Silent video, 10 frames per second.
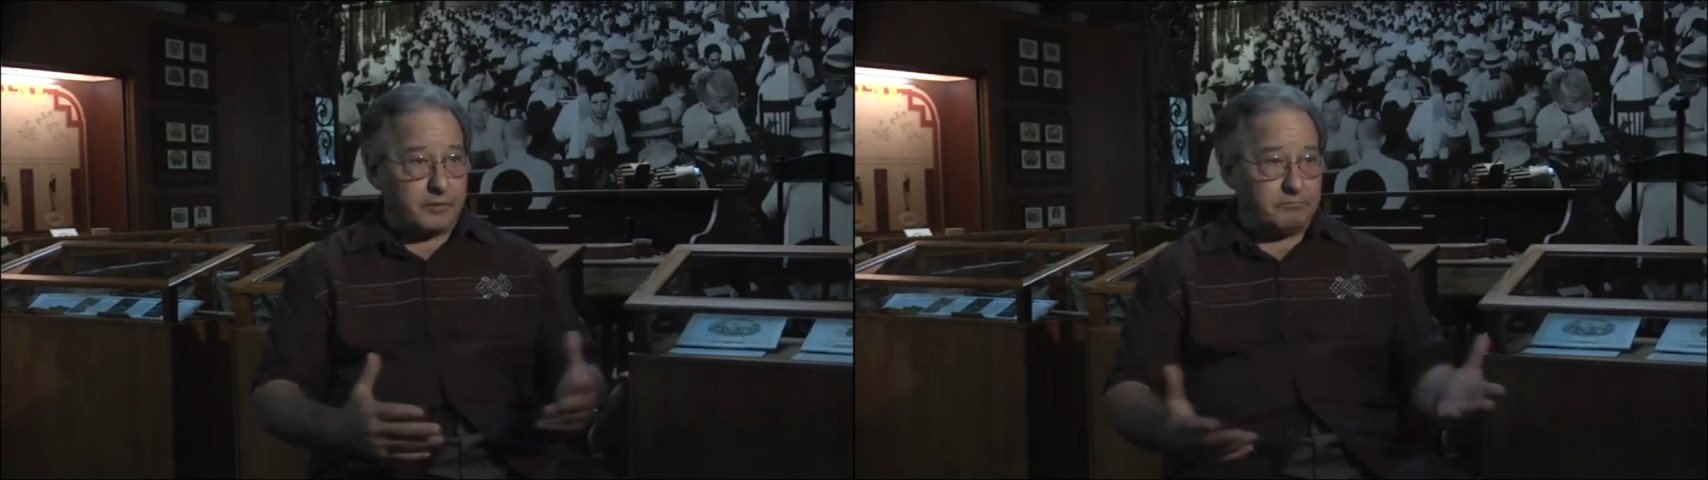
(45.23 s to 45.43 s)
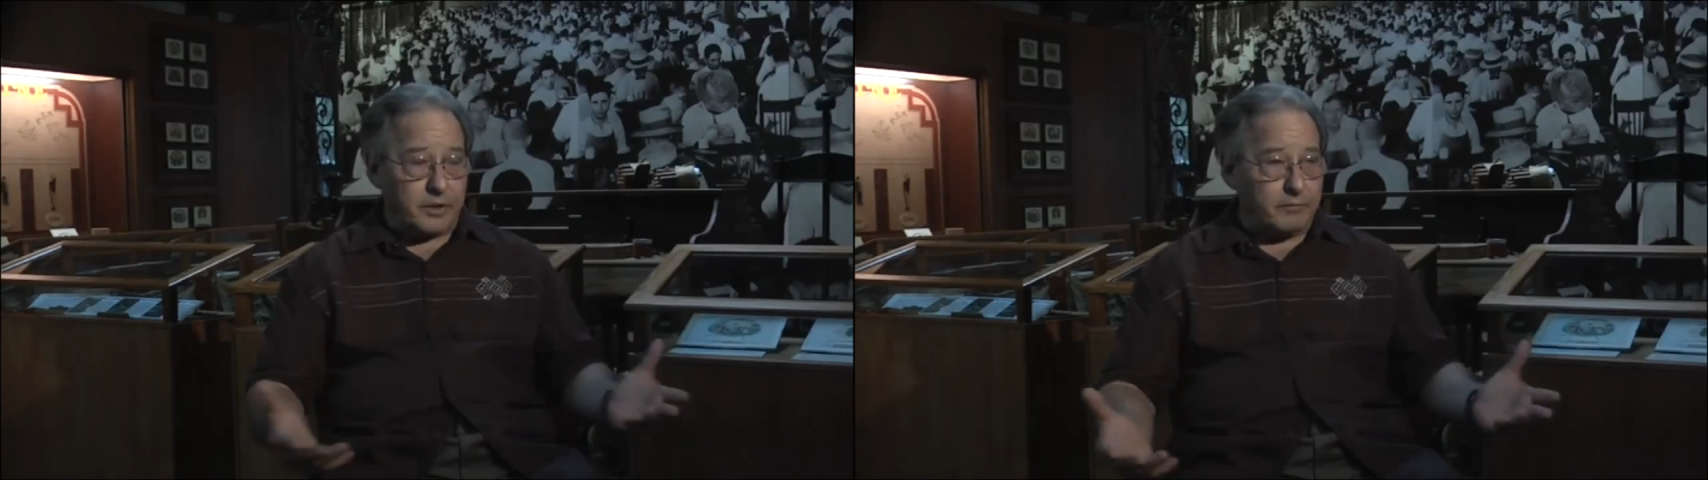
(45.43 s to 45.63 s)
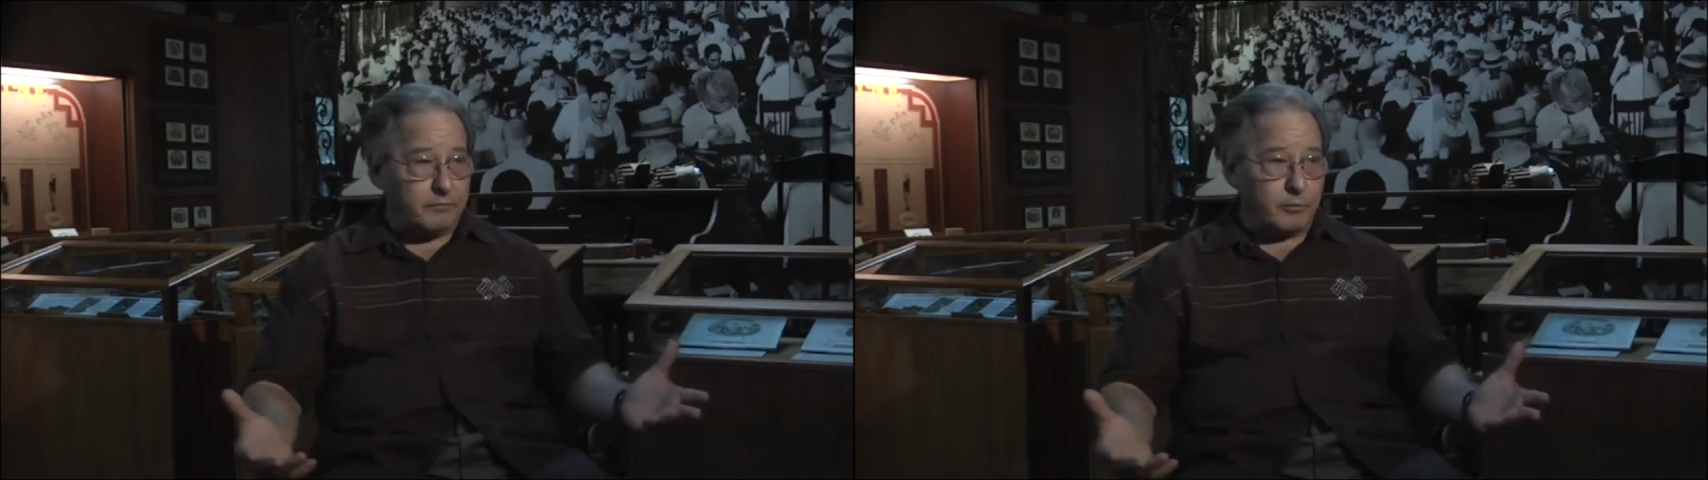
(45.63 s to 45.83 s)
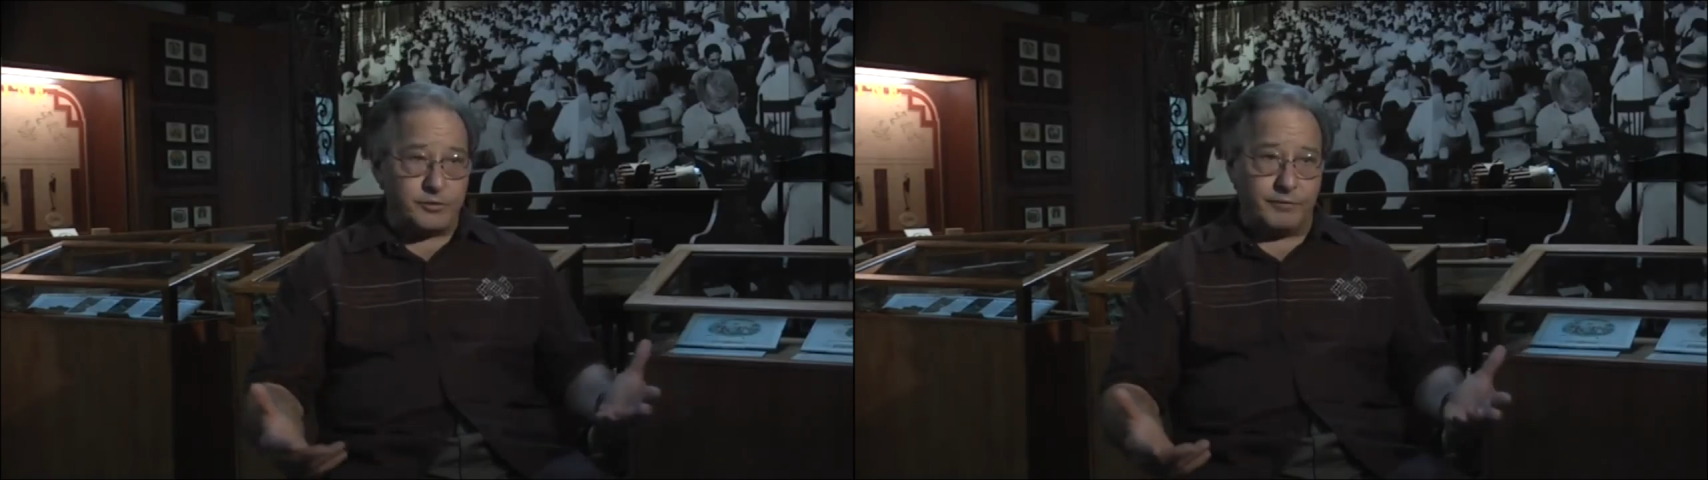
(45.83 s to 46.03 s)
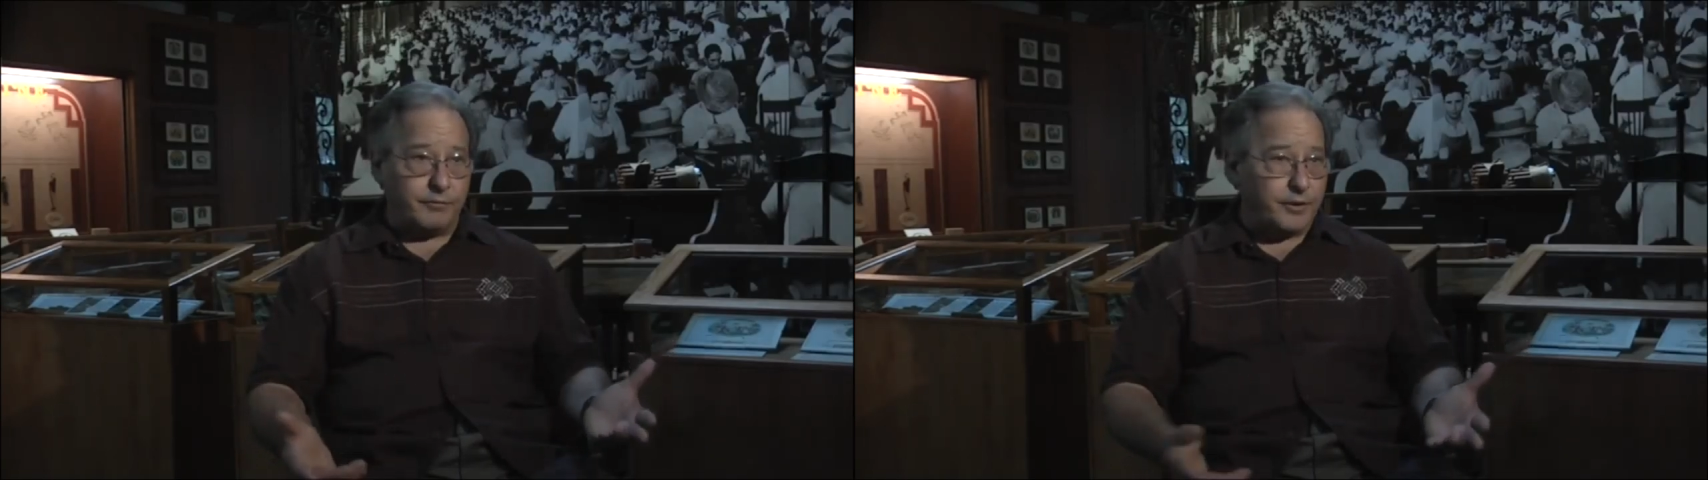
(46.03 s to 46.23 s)
And there
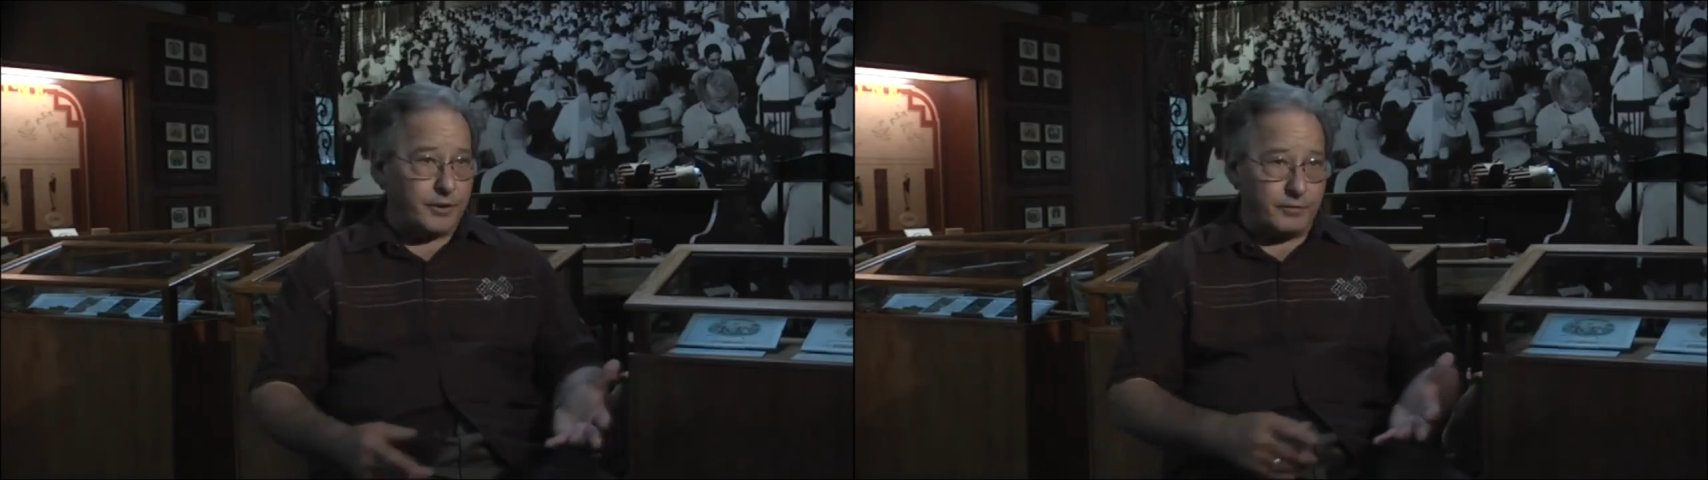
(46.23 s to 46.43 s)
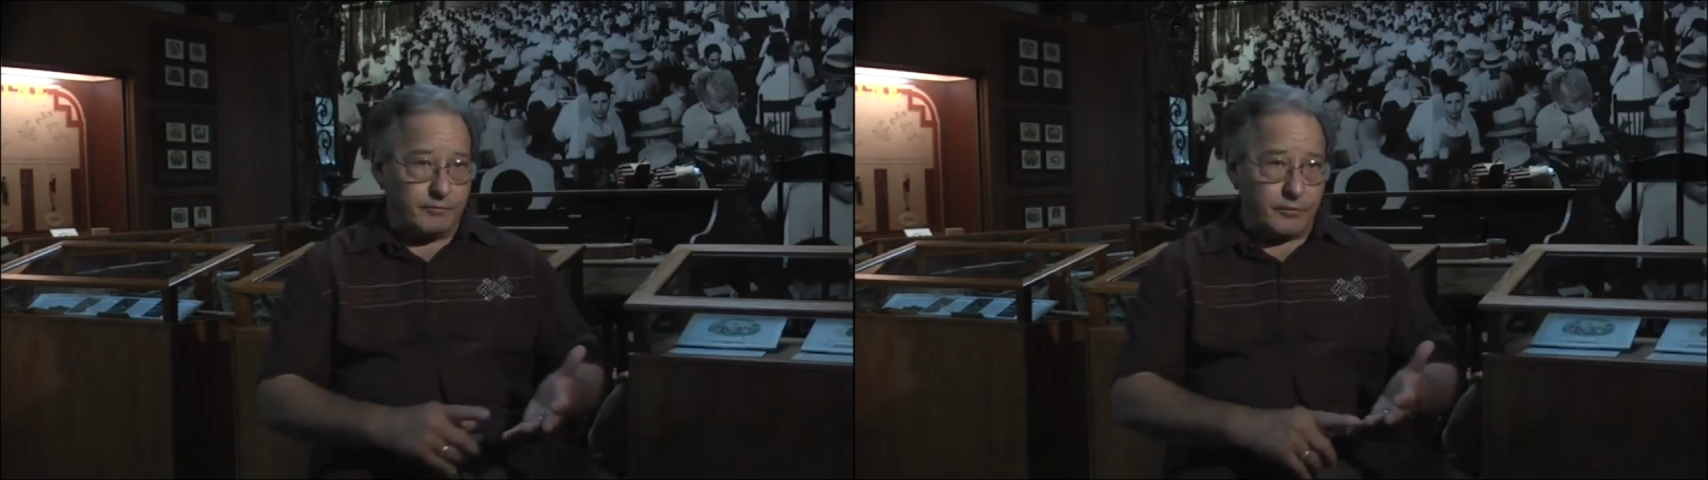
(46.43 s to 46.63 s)
was everything here,